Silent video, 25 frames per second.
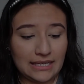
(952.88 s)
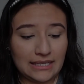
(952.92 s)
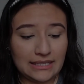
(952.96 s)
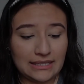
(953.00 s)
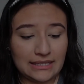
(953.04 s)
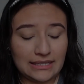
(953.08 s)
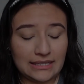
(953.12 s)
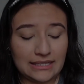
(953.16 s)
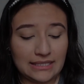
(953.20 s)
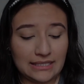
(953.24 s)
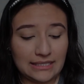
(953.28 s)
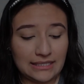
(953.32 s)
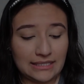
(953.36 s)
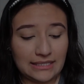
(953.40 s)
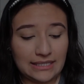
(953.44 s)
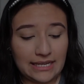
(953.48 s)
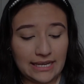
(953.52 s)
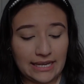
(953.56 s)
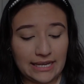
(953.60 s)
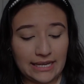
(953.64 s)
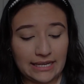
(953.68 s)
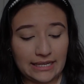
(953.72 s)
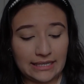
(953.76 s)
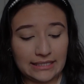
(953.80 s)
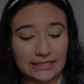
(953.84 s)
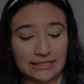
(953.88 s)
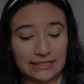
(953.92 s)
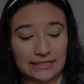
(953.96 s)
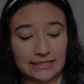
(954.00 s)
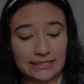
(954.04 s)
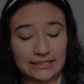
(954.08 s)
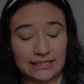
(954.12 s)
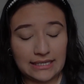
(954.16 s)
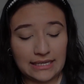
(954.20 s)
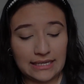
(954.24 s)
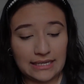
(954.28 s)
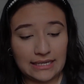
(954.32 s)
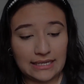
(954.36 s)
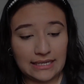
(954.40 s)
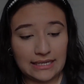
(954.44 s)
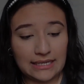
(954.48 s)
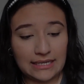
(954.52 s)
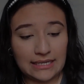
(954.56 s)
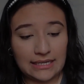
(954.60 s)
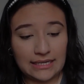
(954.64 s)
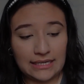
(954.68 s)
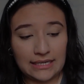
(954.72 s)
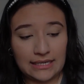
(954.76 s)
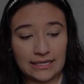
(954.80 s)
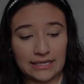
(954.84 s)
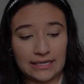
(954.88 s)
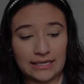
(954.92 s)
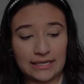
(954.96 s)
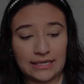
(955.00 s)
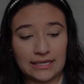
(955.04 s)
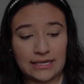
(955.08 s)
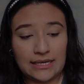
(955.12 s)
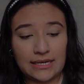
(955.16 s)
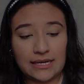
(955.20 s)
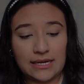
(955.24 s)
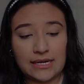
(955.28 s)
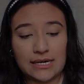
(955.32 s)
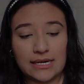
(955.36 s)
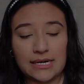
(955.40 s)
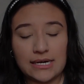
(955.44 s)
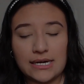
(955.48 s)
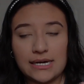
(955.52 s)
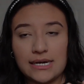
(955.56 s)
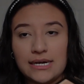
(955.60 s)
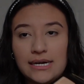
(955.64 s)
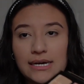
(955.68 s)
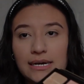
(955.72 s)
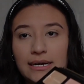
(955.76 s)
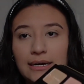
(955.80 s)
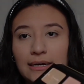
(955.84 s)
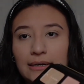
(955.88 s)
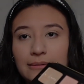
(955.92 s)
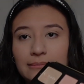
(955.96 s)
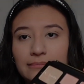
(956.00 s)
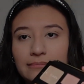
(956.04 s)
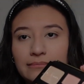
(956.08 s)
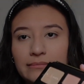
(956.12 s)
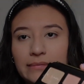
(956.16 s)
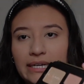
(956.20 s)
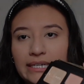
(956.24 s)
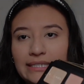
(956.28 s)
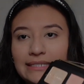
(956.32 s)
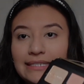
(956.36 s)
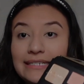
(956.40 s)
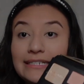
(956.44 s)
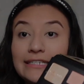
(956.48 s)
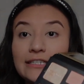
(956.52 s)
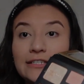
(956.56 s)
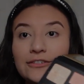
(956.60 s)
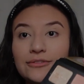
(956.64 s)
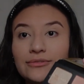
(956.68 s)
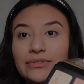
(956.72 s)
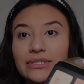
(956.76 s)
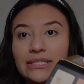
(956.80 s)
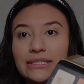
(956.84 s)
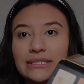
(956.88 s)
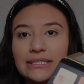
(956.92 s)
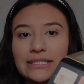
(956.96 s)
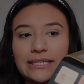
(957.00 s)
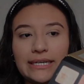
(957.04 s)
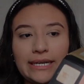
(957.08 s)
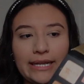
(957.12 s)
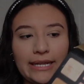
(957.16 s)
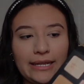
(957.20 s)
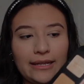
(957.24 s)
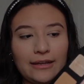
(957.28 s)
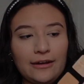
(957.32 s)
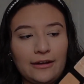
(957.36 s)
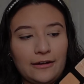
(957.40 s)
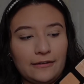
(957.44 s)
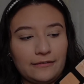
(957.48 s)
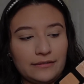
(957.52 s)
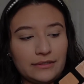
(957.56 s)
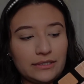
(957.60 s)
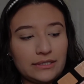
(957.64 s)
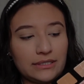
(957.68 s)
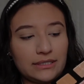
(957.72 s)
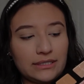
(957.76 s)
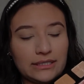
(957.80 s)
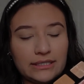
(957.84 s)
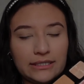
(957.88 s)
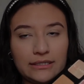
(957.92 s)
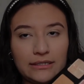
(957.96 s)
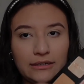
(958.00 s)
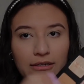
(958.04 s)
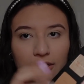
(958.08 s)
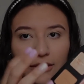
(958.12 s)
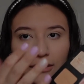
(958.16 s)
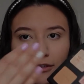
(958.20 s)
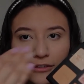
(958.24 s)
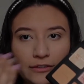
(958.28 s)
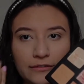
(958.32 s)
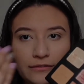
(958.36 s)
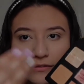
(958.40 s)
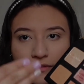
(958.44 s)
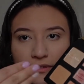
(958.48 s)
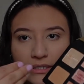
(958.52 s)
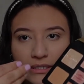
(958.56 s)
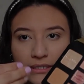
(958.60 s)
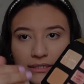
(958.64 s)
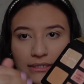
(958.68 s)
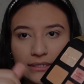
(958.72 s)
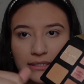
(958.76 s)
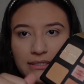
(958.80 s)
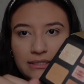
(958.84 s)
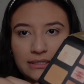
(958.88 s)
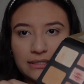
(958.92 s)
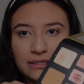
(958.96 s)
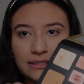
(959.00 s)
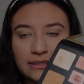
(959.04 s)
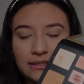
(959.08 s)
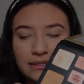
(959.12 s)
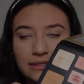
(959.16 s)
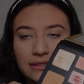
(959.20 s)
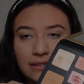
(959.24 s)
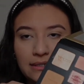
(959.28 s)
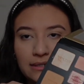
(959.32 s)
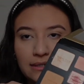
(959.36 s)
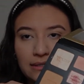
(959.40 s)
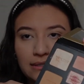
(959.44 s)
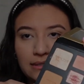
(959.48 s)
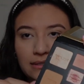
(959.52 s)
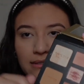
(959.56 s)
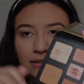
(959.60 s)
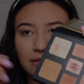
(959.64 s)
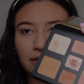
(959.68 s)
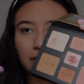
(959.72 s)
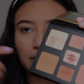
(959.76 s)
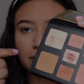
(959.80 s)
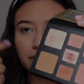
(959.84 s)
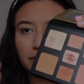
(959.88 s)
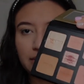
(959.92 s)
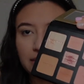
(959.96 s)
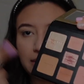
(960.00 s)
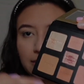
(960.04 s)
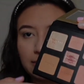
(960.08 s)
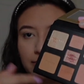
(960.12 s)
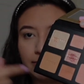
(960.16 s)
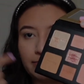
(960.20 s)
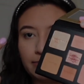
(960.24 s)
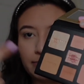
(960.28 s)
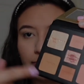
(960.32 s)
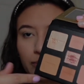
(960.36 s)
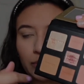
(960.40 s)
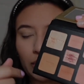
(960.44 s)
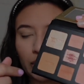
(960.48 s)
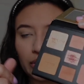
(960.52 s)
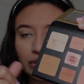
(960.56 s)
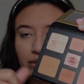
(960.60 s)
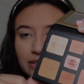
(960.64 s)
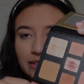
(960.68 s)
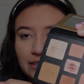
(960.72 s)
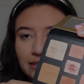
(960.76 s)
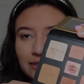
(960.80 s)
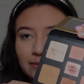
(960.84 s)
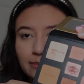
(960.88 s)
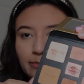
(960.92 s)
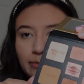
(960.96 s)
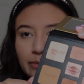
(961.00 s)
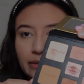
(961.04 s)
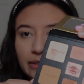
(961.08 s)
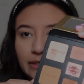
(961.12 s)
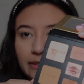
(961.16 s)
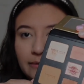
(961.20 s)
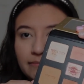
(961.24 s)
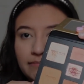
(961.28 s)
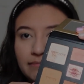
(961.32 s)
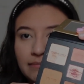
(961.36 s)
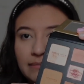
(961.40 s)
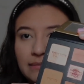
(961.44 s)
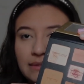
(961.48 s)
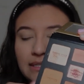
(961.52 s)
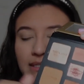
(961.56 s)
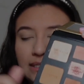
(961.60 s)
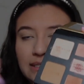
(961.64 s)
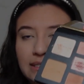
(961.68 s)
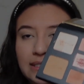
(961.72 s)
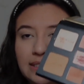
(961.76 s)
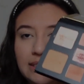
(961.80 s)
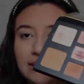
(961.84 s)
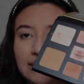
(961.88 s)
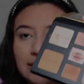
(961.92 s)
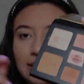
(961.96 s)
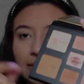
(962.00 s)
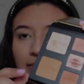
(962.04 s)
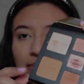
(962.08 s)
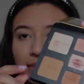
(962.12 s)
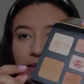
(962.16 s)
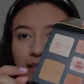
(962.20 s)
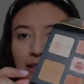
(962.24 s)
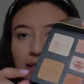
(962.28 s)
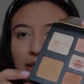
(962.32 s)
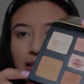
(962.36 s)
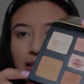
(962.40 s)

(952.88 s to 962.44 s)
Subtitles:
This has I didn't use it today, obviously, all of these products, but this is something